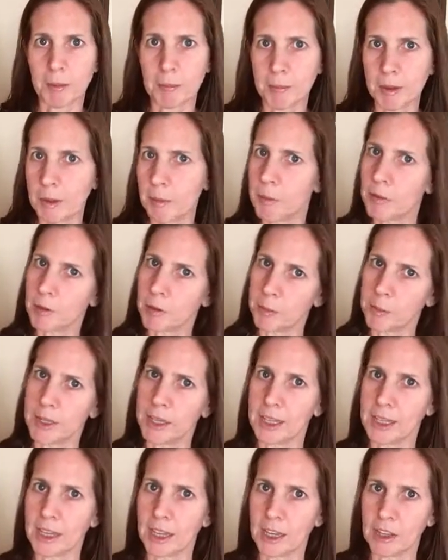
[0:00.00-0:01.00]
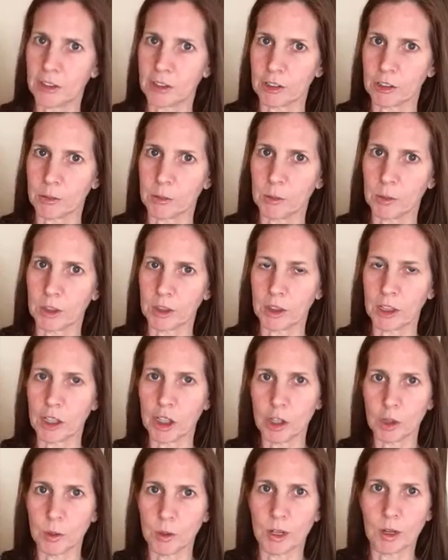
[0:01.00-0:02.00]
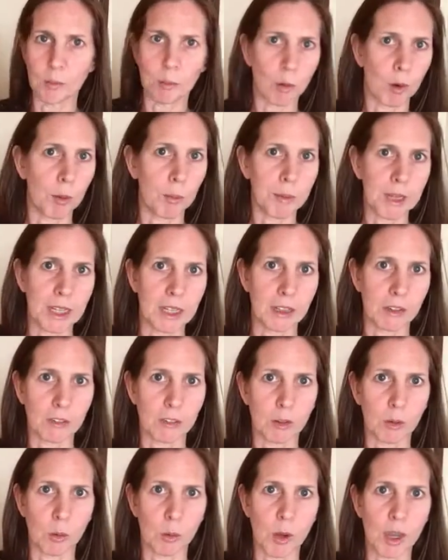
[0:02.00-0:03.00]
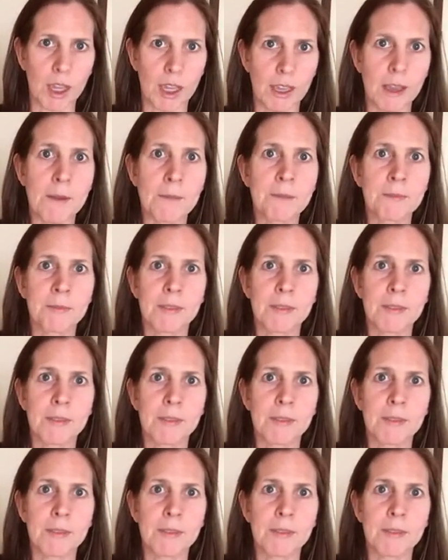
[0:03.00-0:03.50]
and people to be engaging with you in a more meaningful way,